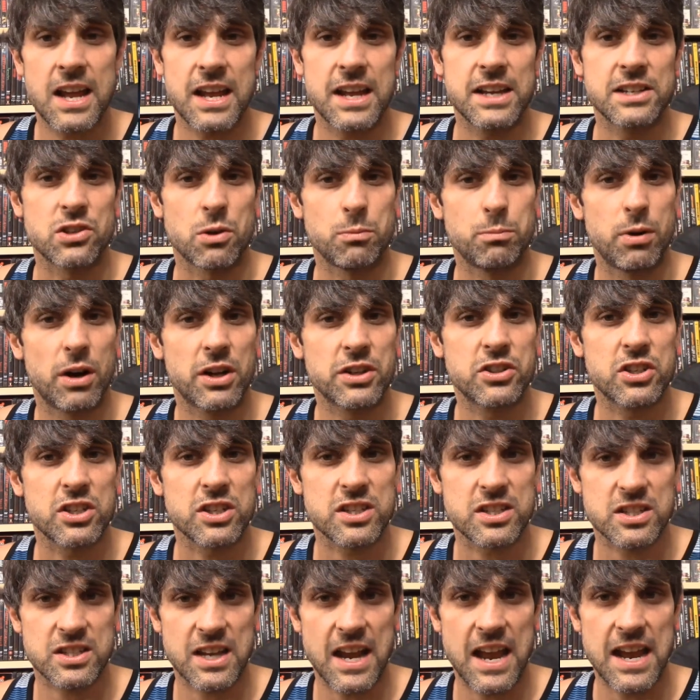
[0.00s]
is a bunch of
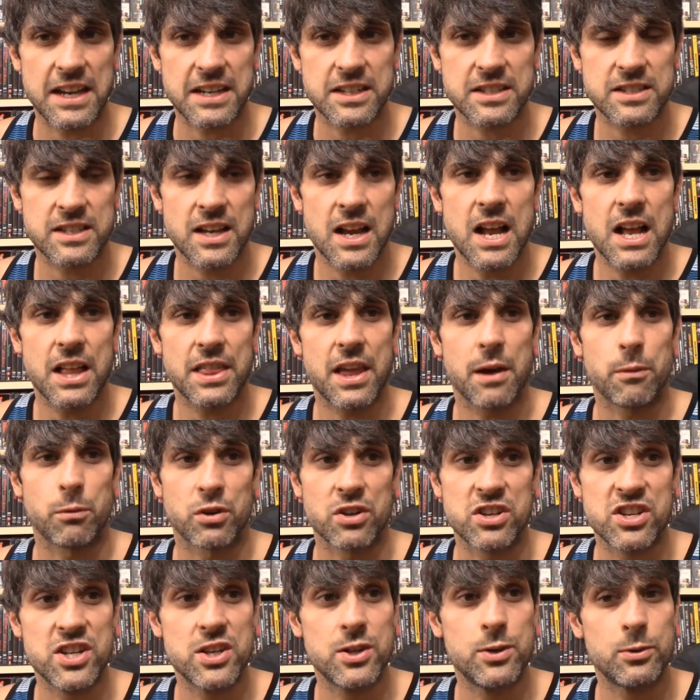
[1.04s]
snakes that
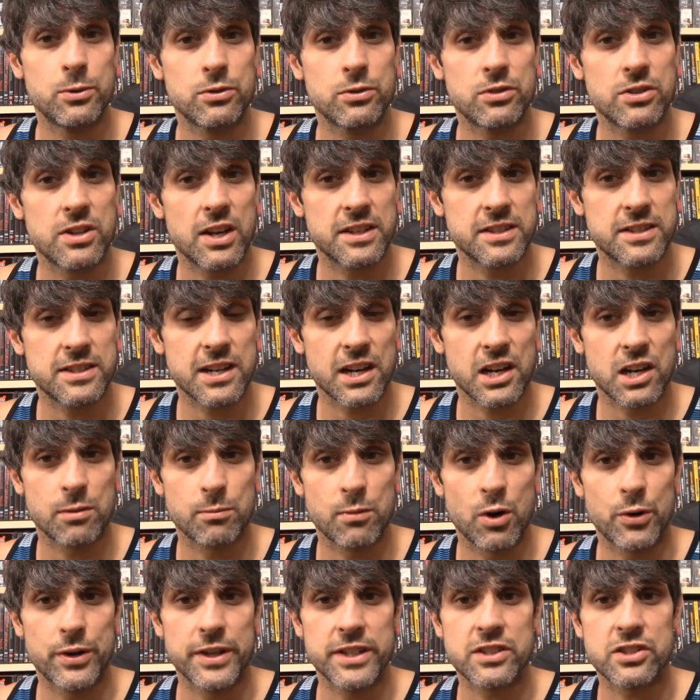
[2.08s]
were used in
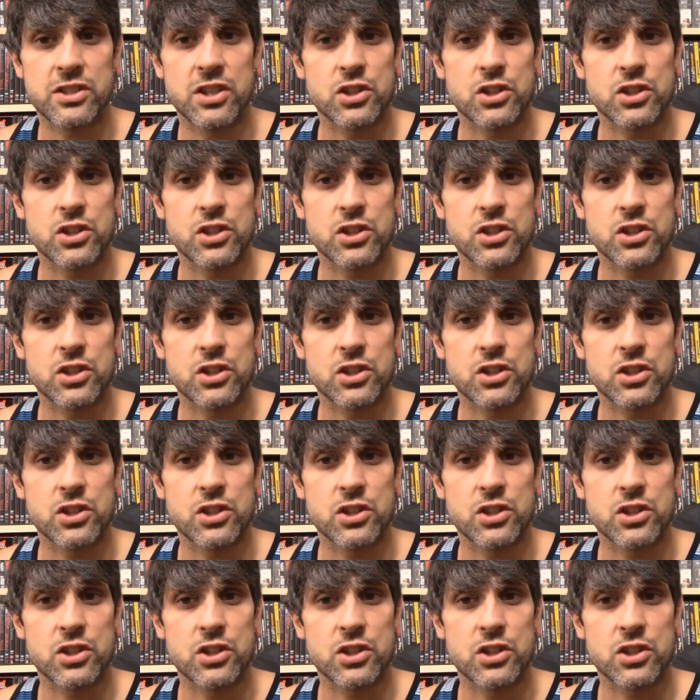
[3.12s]
ceremonies